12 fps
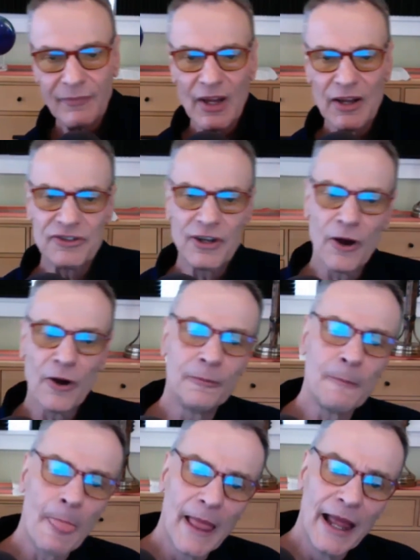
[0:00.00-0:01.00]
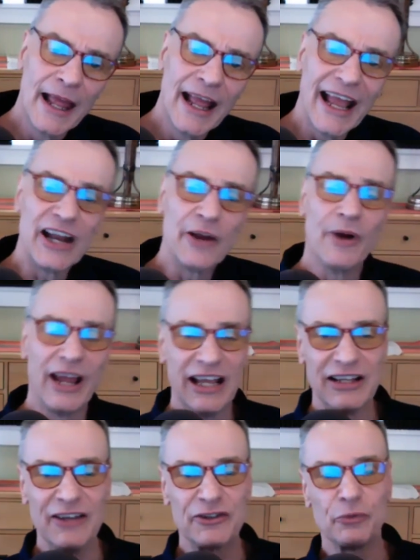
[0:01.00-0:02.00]
So anyway,
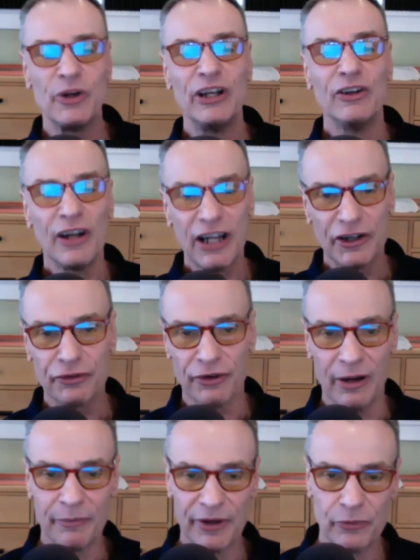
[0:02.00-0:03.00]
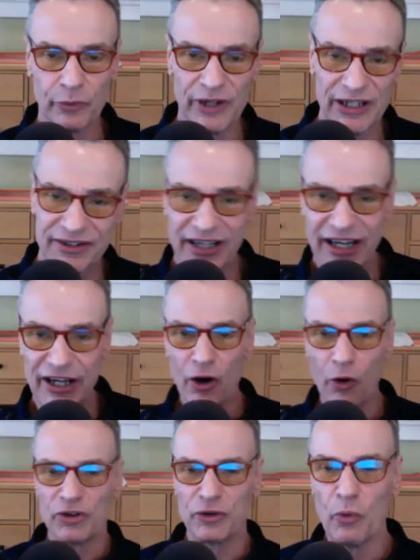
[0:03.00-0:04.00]
as we look at Trump and we see,
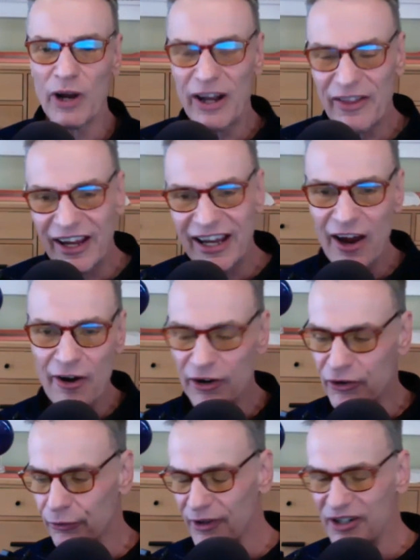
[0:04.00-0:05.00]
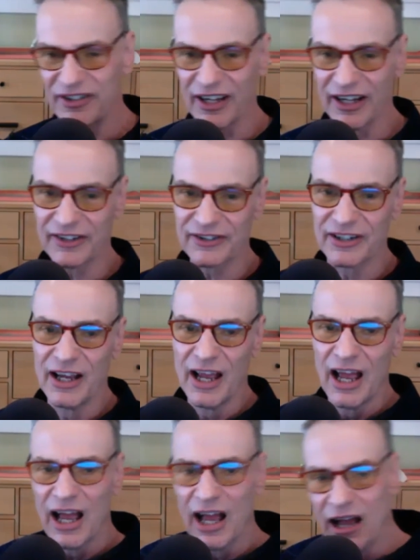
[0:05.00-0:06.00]
so what are the characteristics
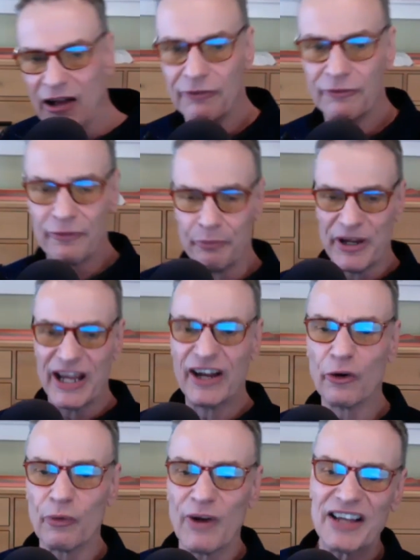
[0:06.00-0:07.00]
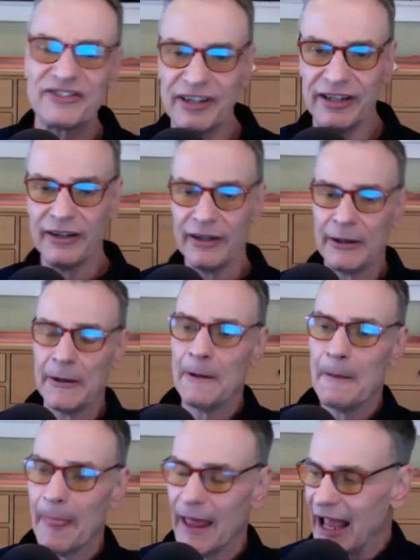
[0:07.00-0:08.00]
of being arrested
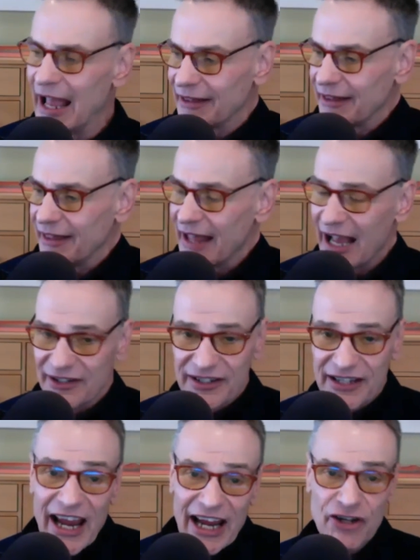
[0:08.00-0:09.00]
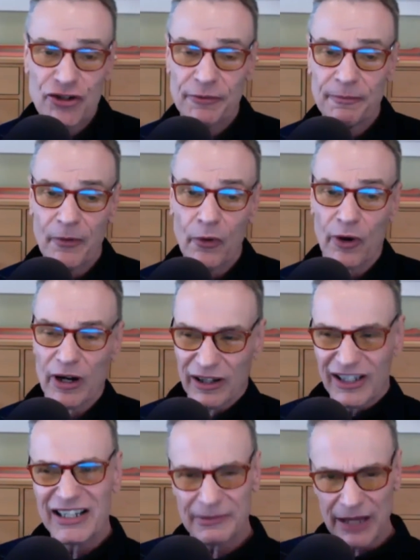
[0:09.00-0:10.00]
at that stage, or at
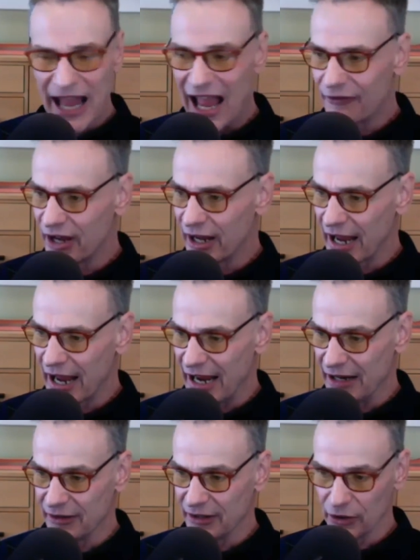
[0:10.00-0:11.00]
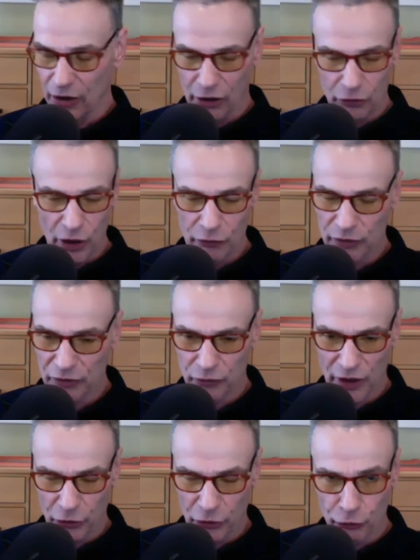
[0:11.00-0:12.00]
least having a
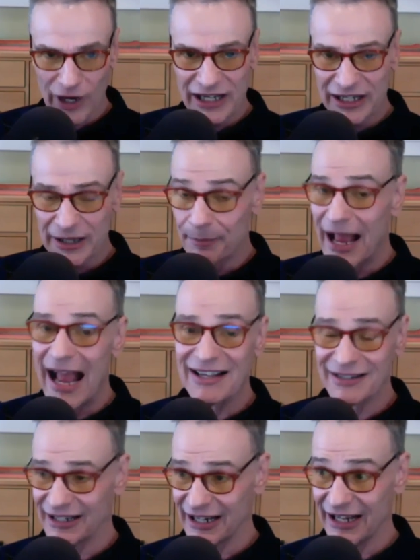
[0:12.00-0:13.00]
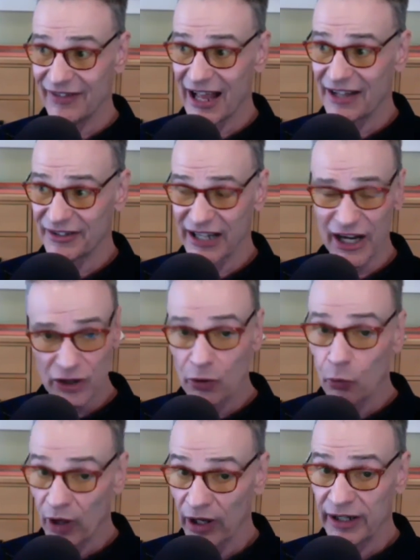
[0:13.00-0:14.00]
great capacity at that stage and a
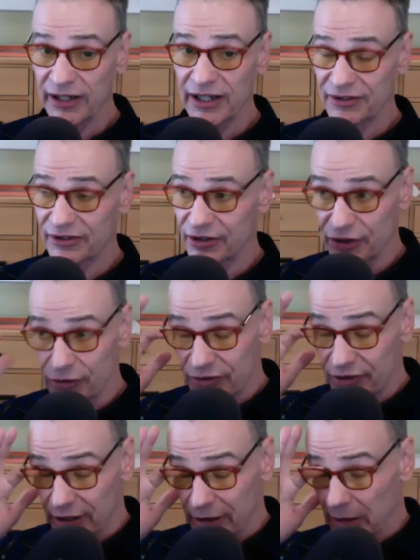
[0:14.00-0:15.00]
willingness to use it?